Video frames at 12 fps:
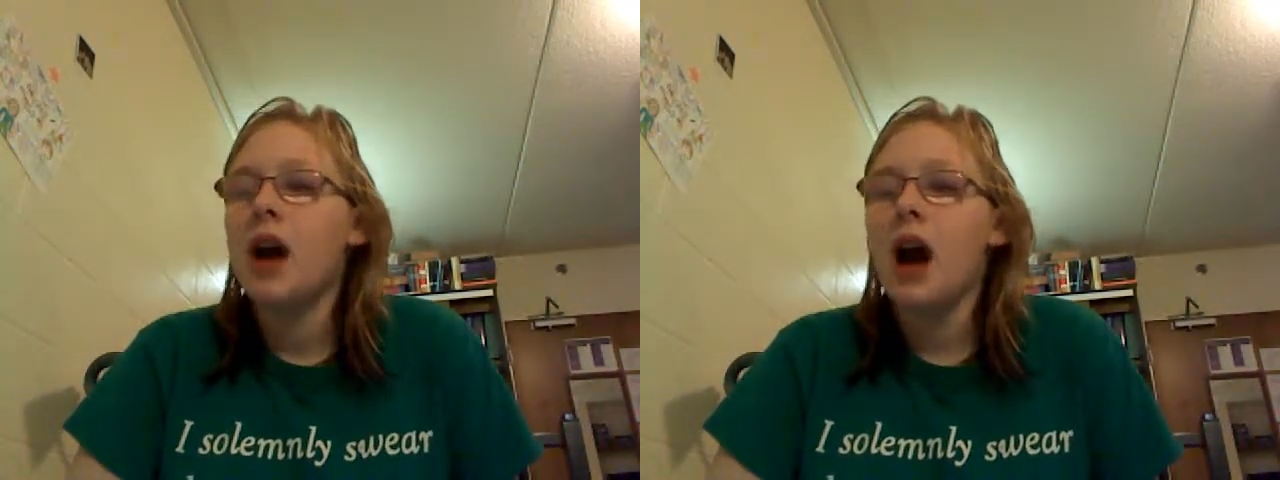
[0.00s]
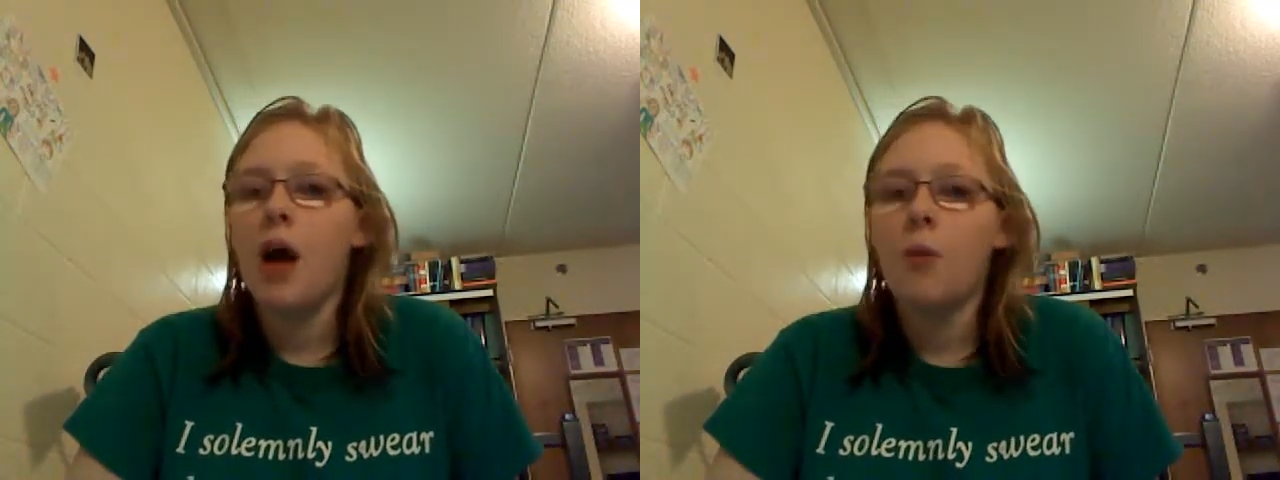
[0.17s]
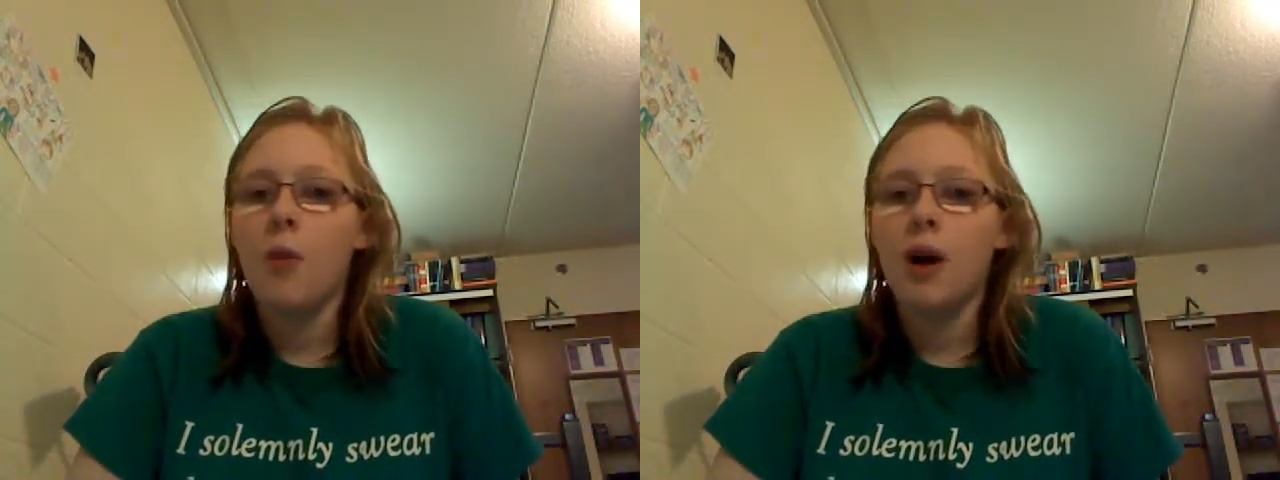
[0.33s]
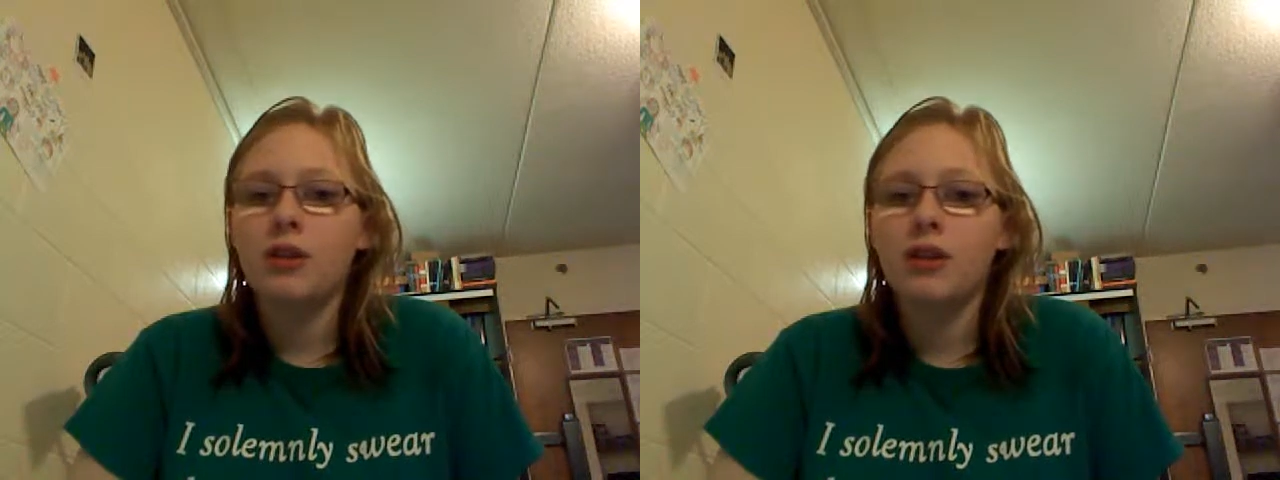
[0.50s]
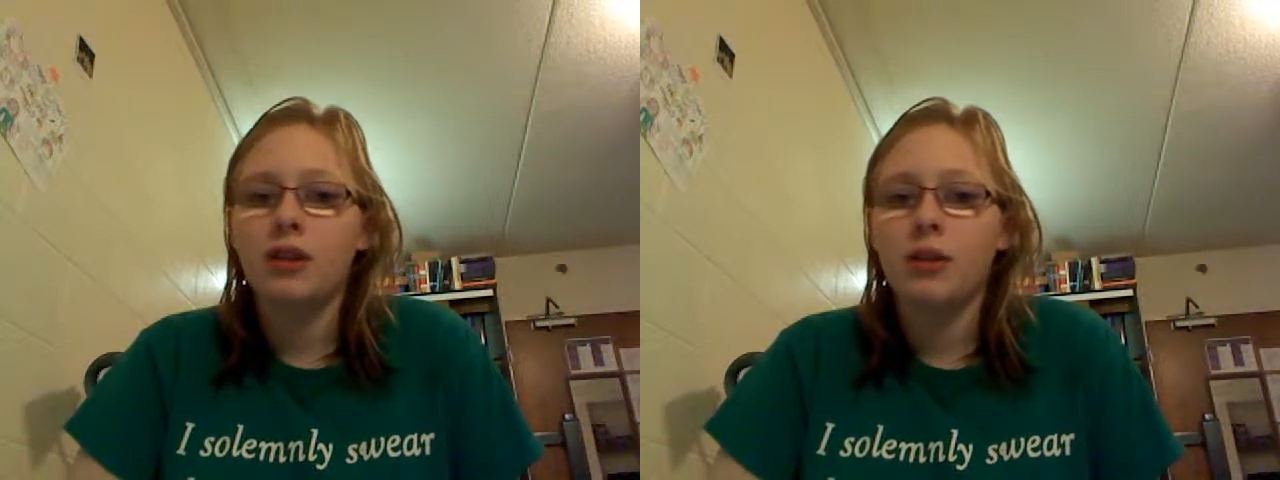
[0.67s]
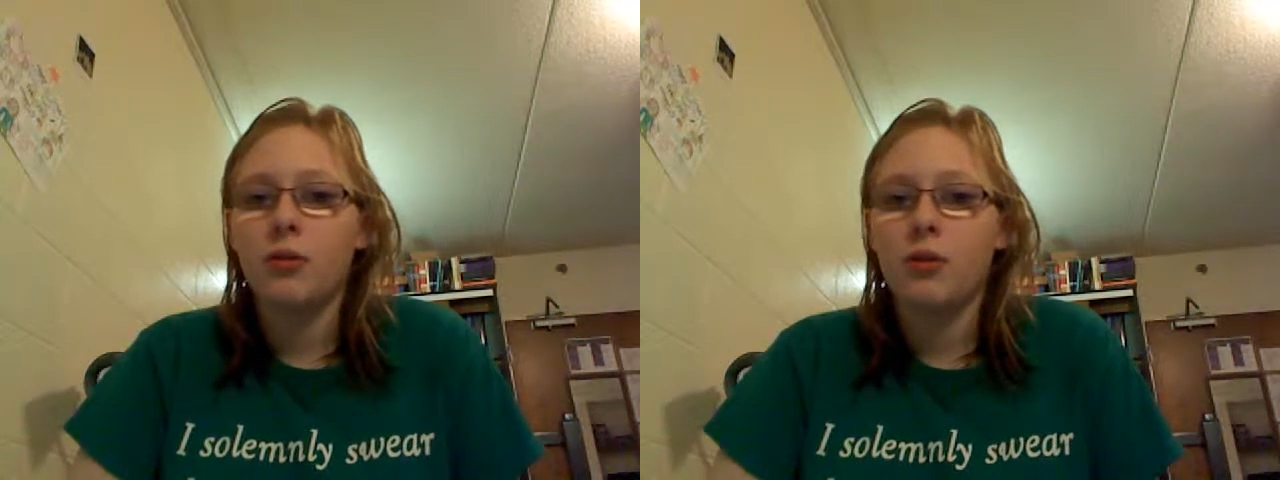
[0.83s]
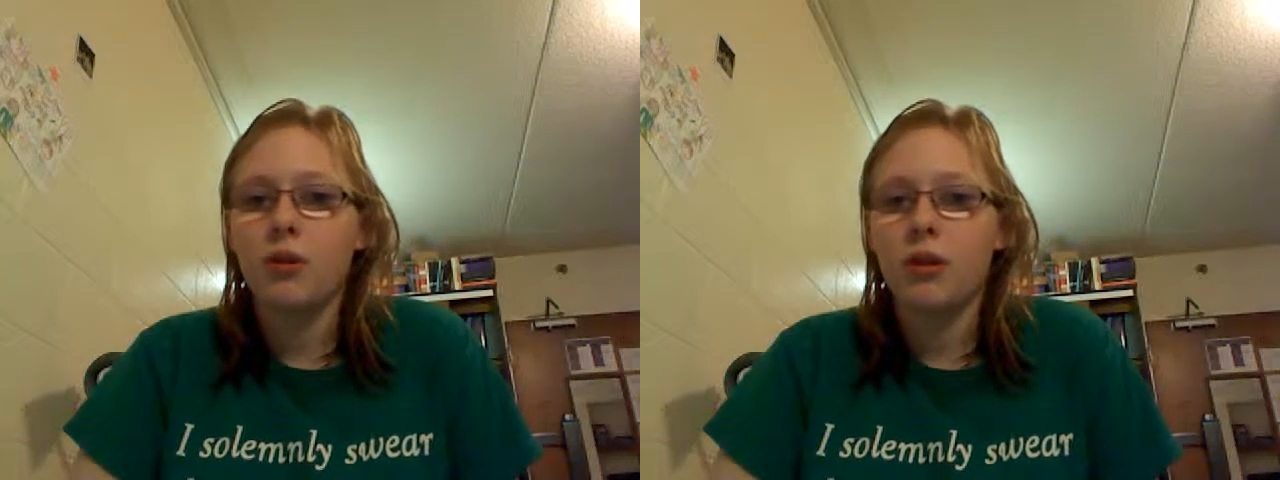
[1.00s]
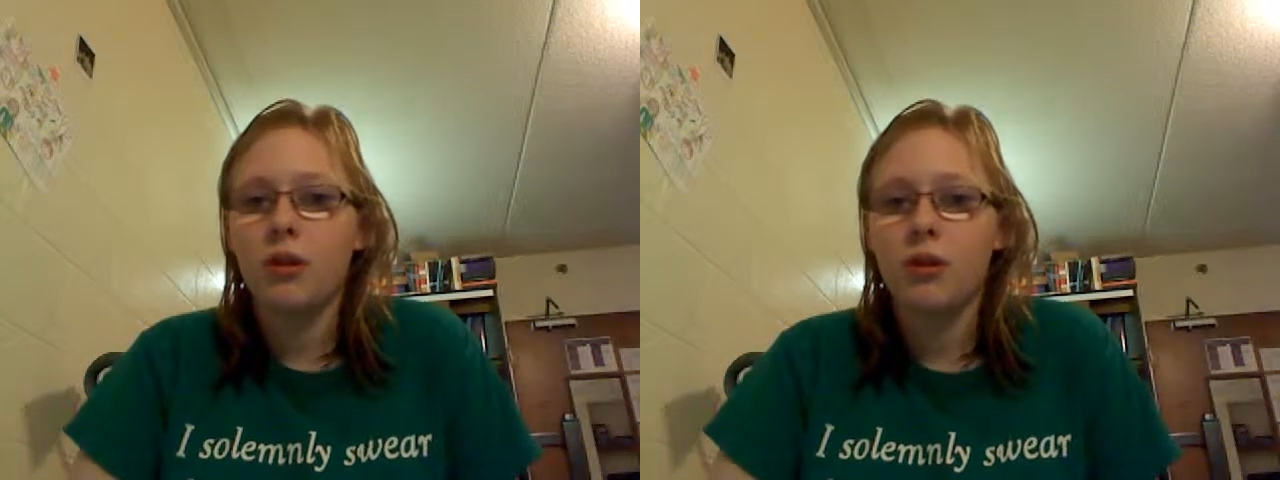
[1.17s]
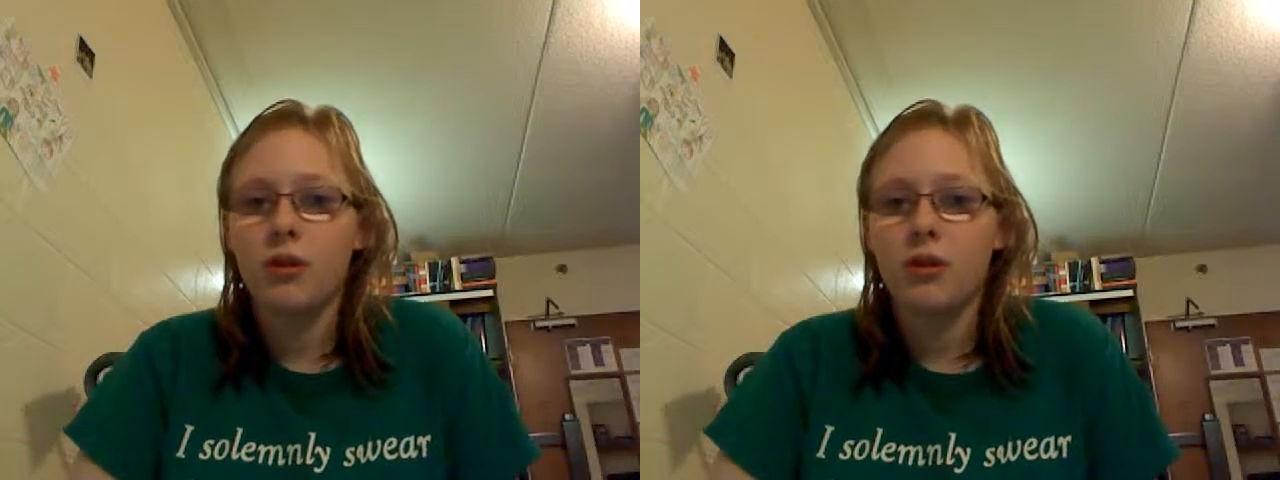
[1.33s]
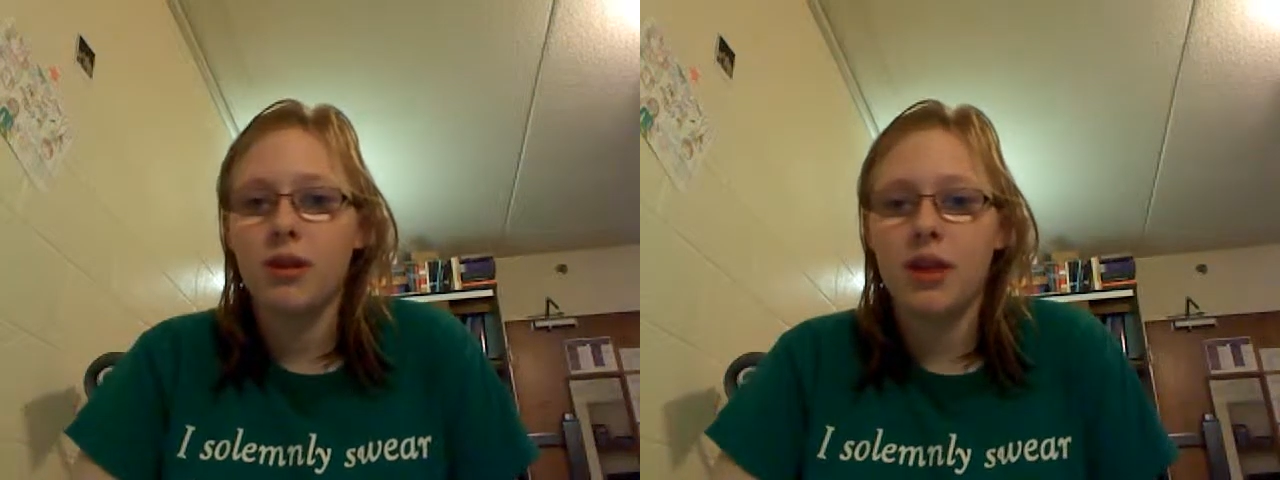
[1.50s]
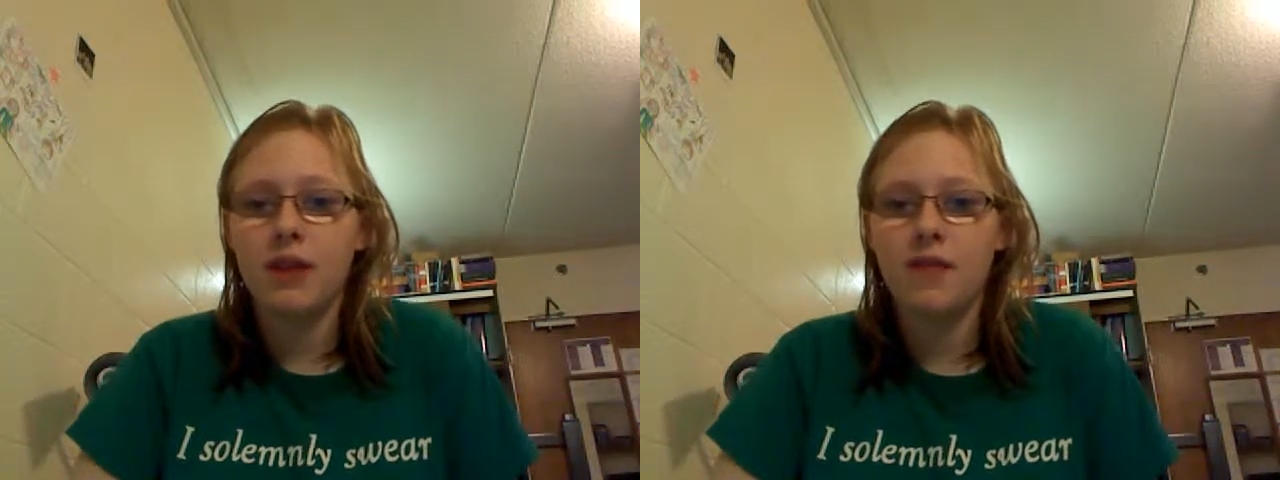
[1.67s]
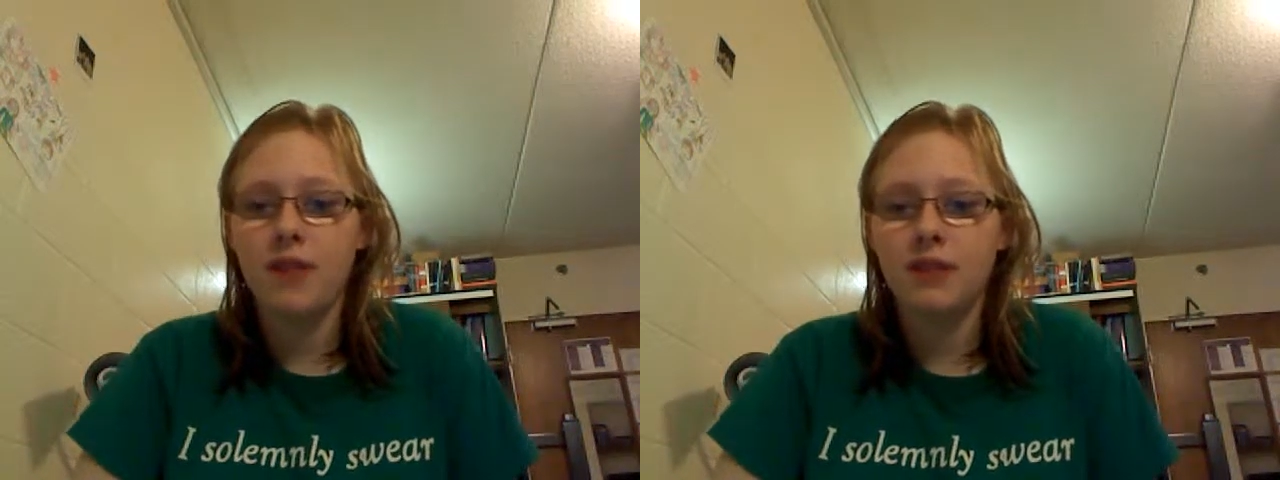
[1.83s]
I want to get
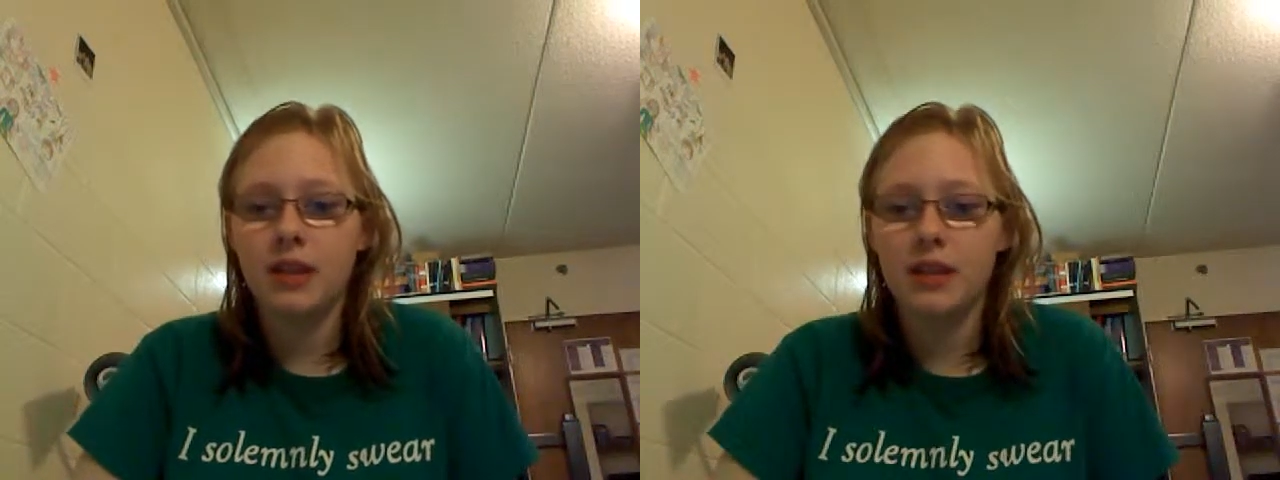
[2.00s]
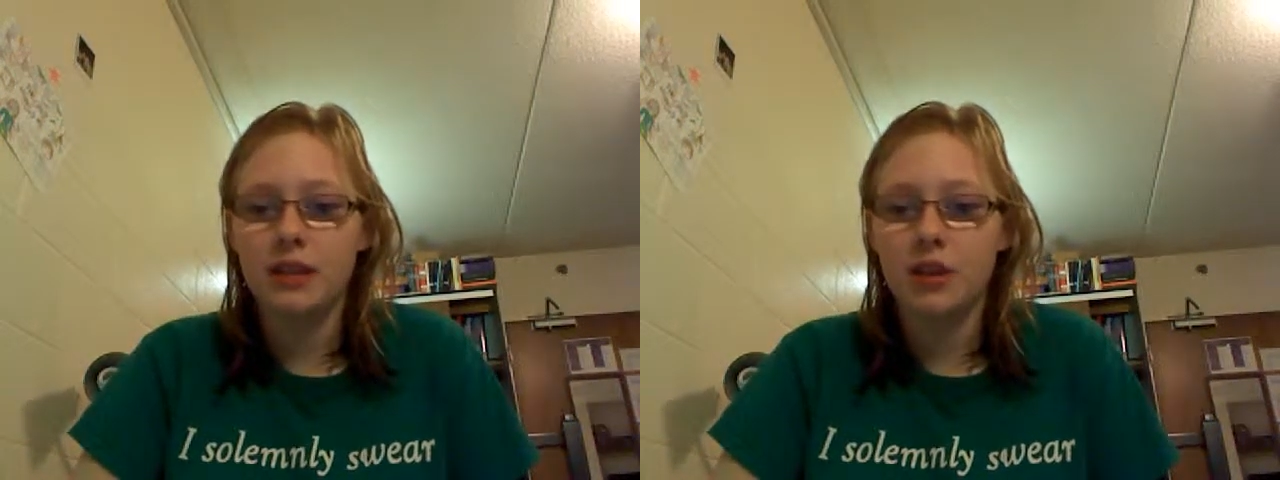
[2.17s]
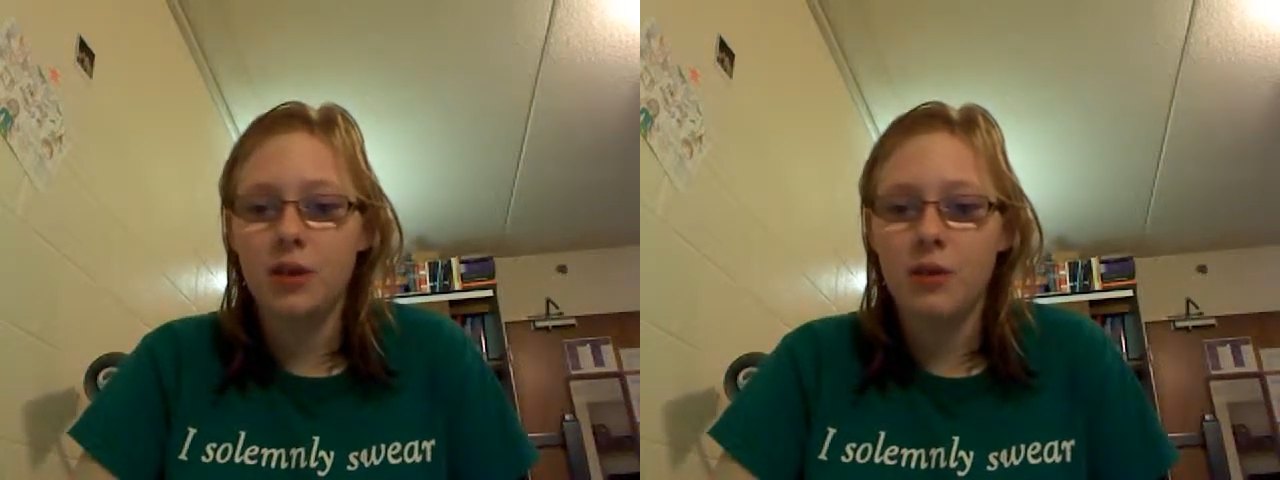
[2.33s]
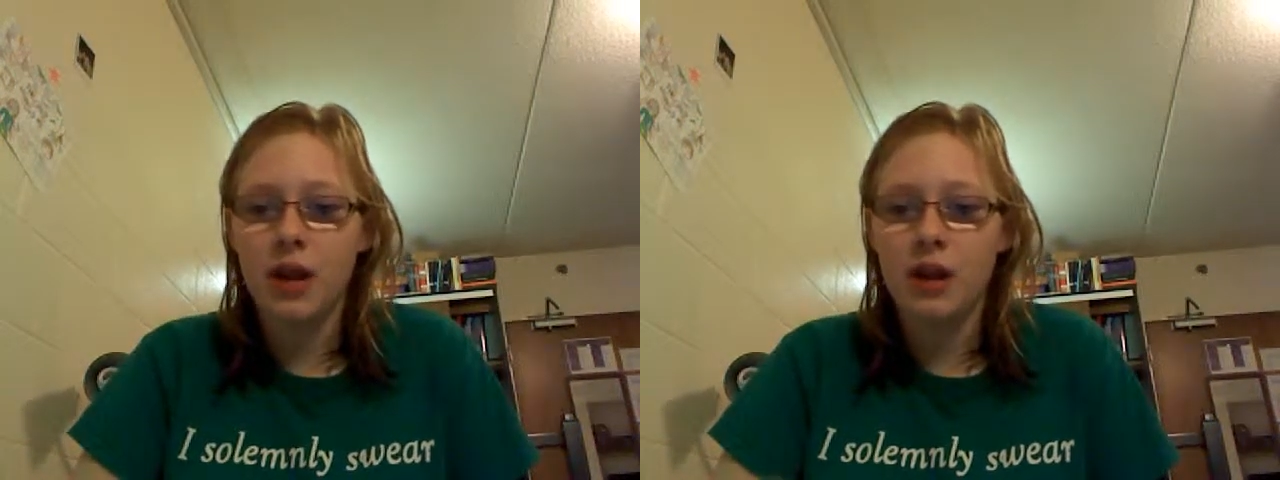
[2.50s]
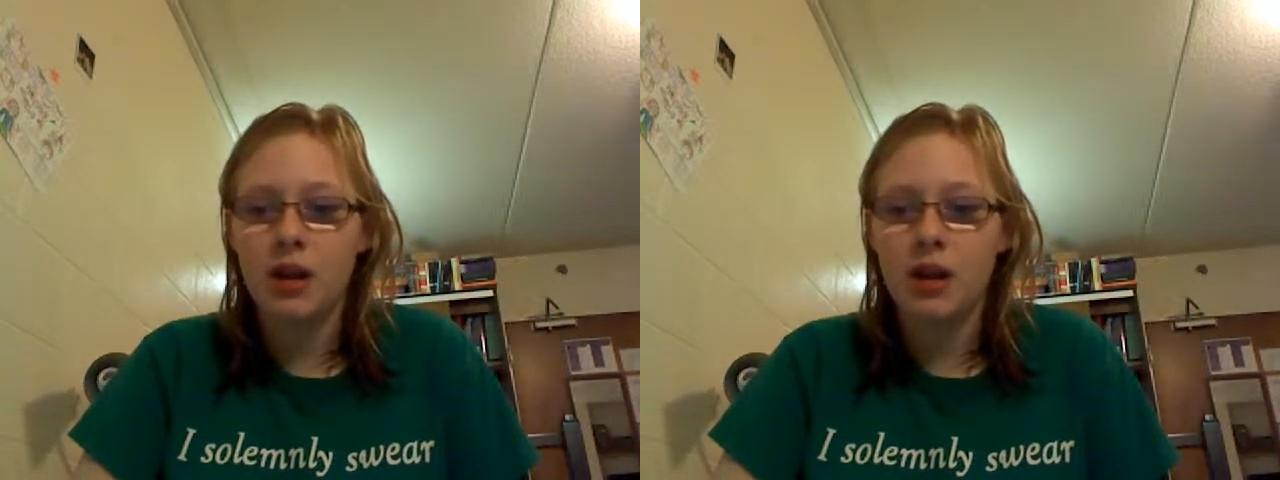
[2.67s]
involved and get this going,